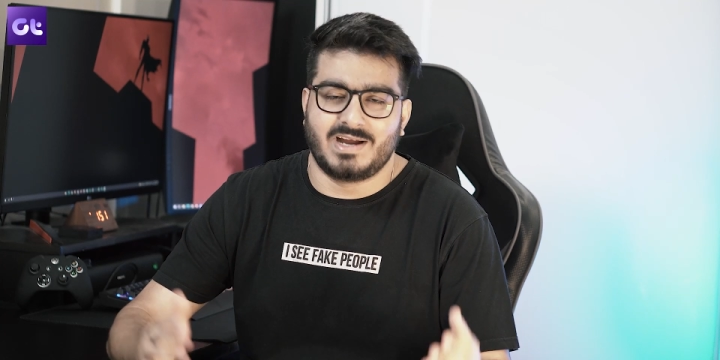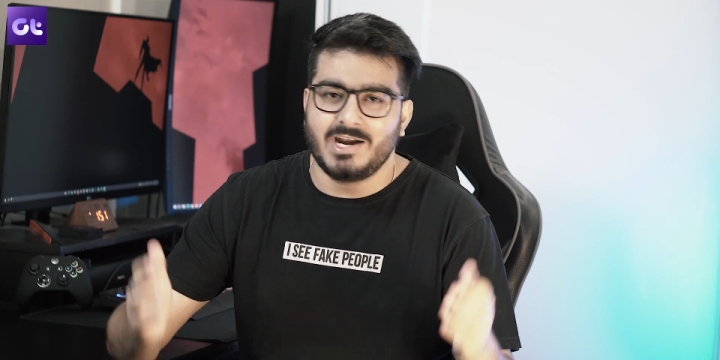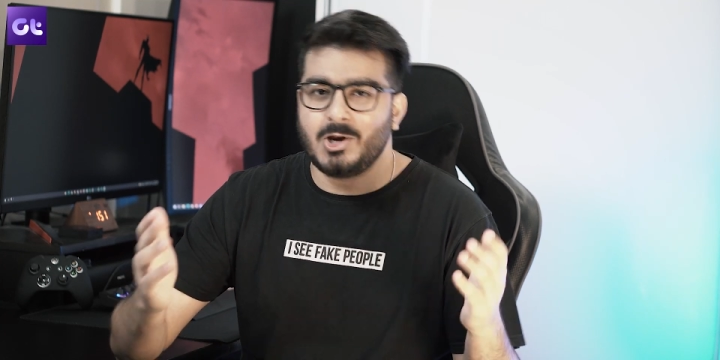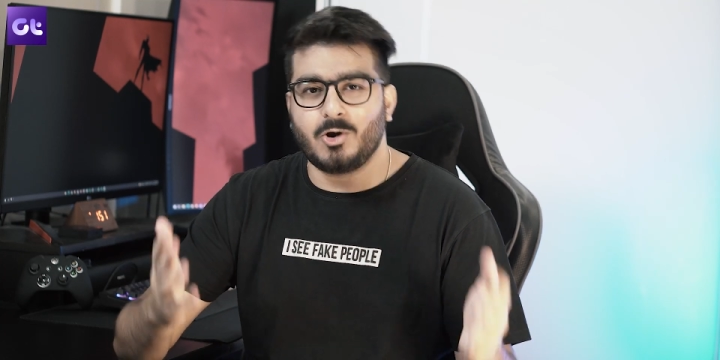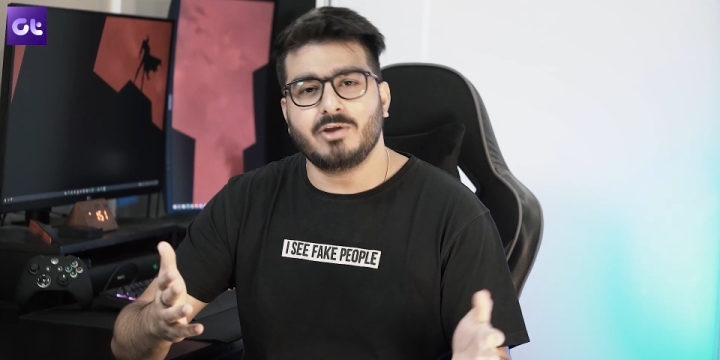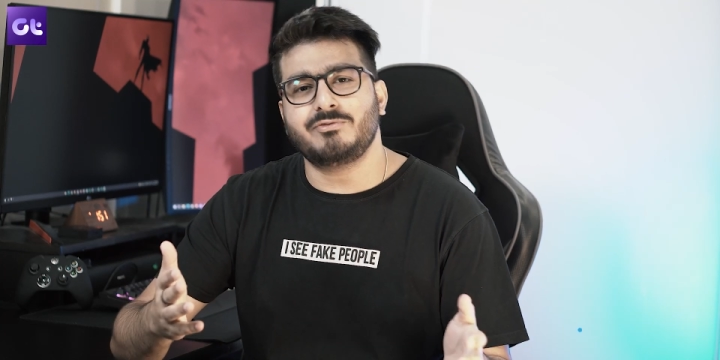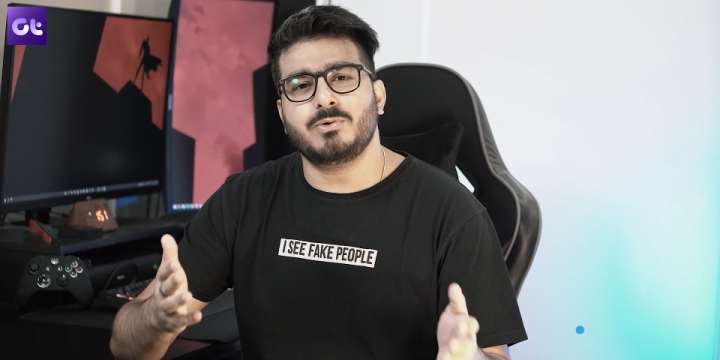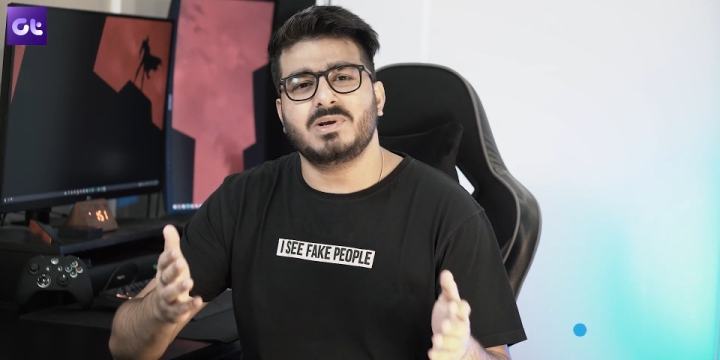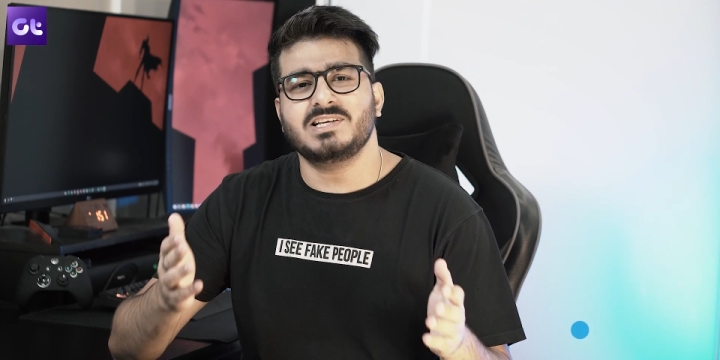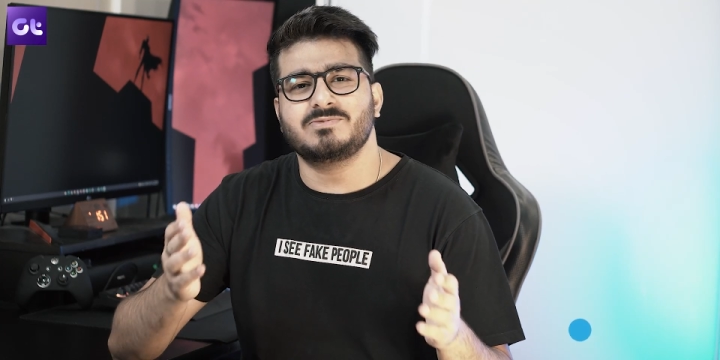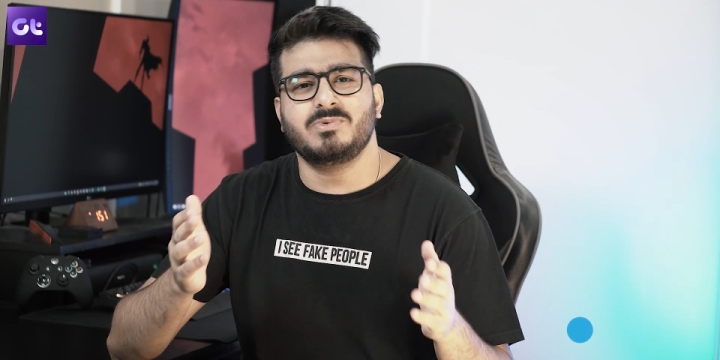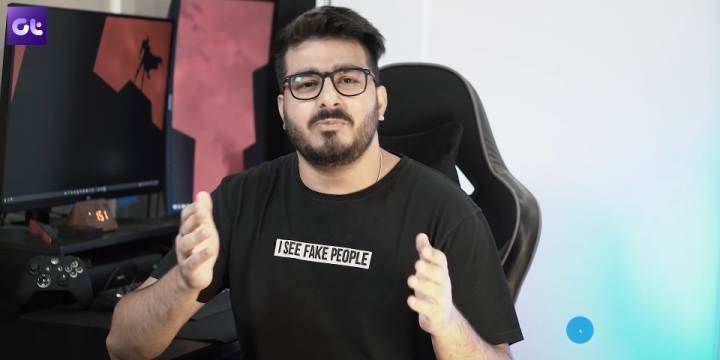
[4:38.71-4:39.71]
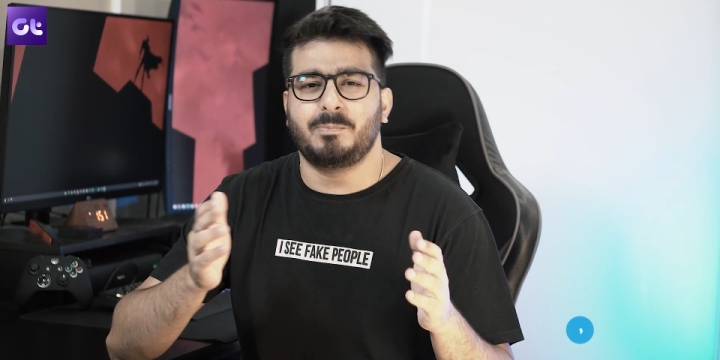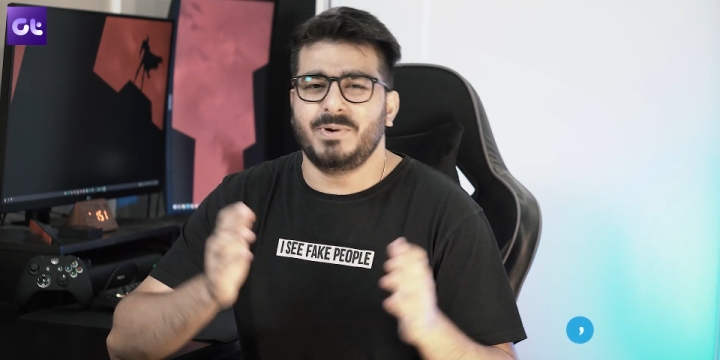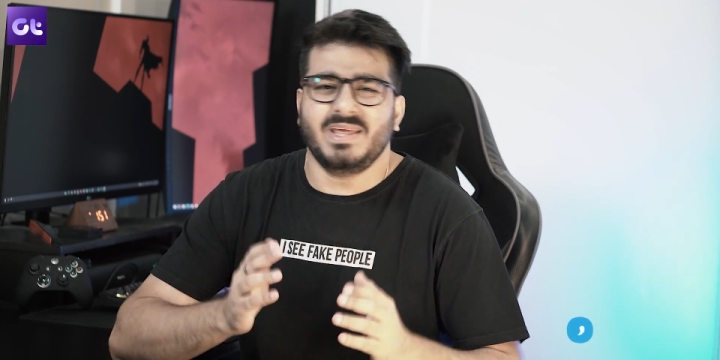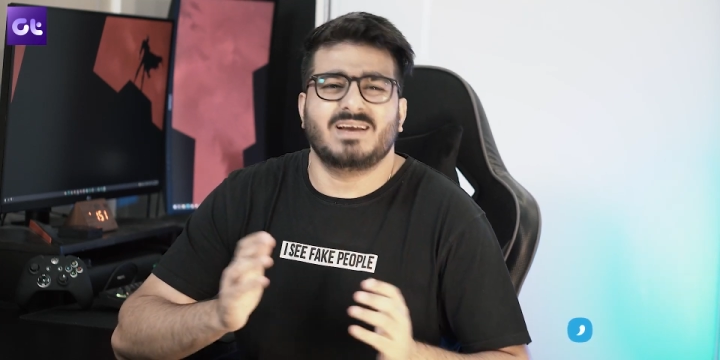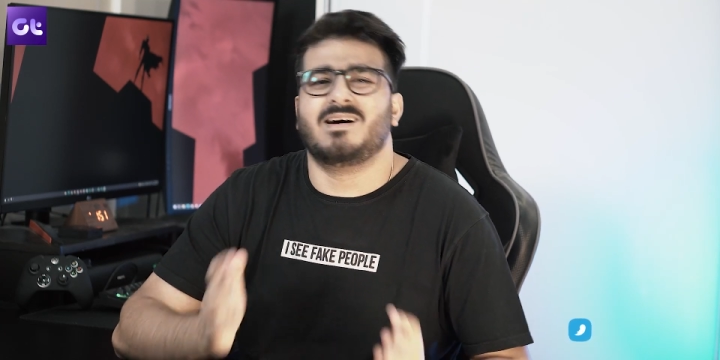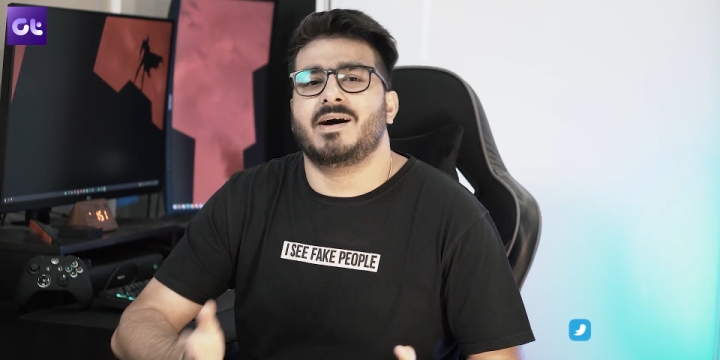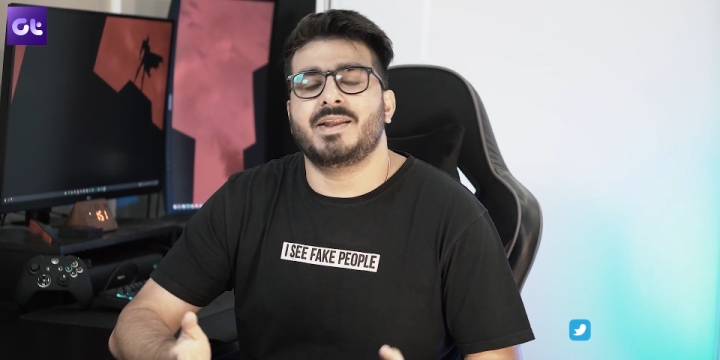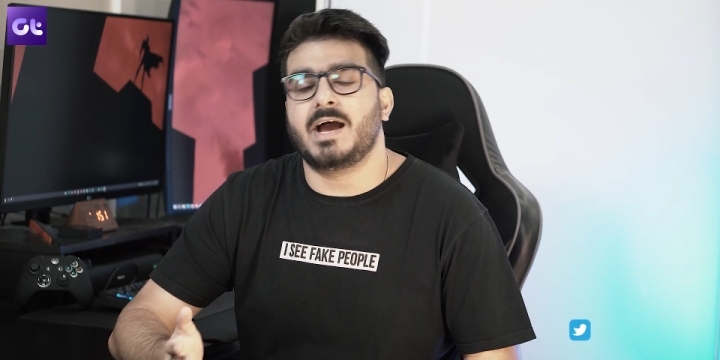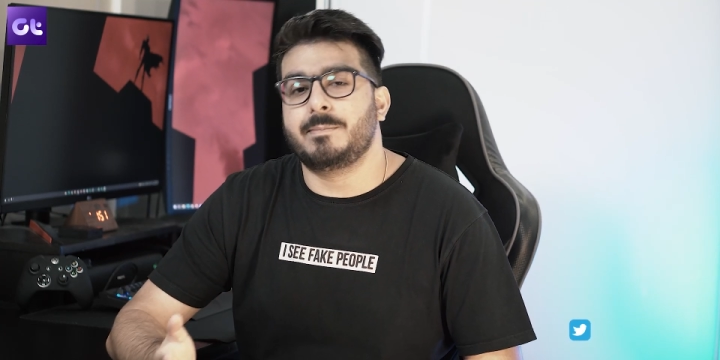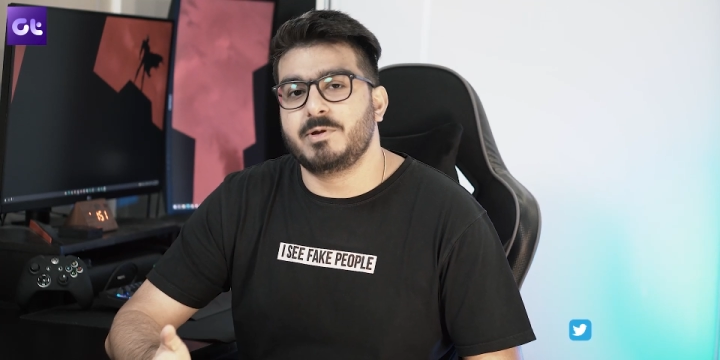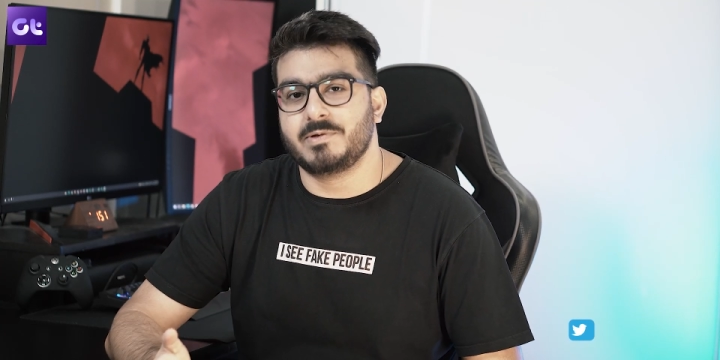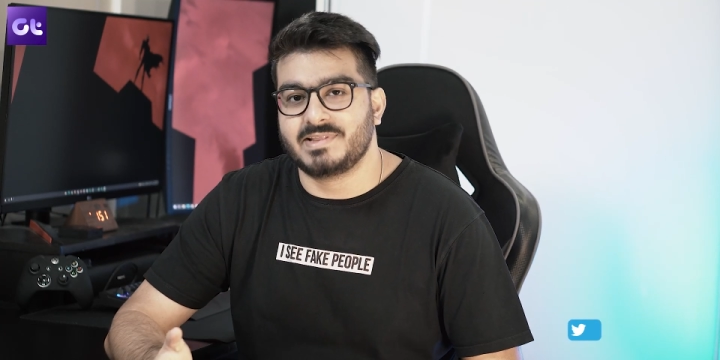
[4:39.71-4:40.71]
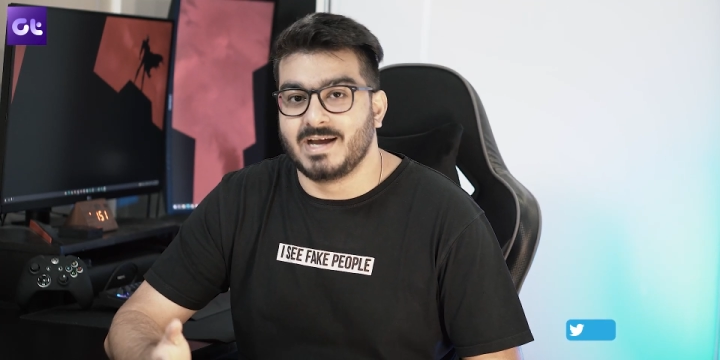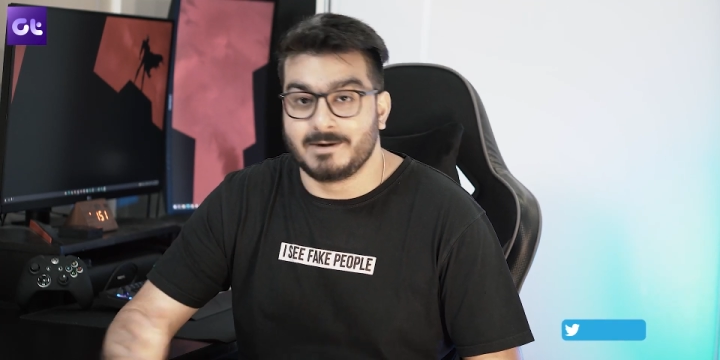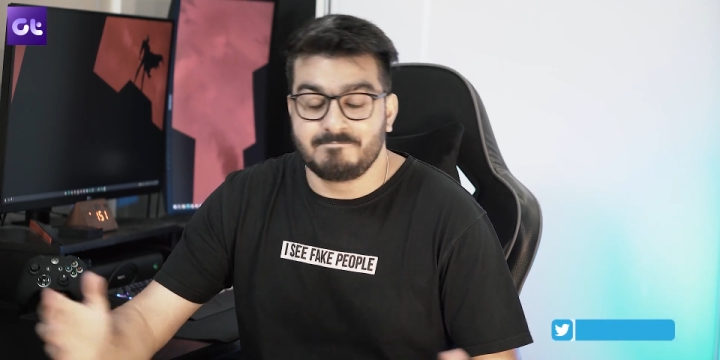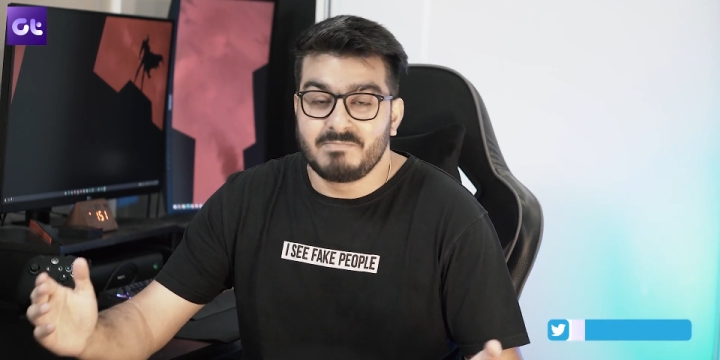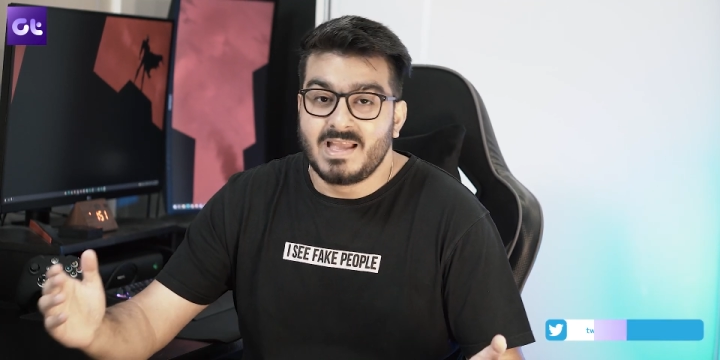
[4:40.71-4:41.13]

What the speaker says: and a lot of you guys were pretty unhappy with that.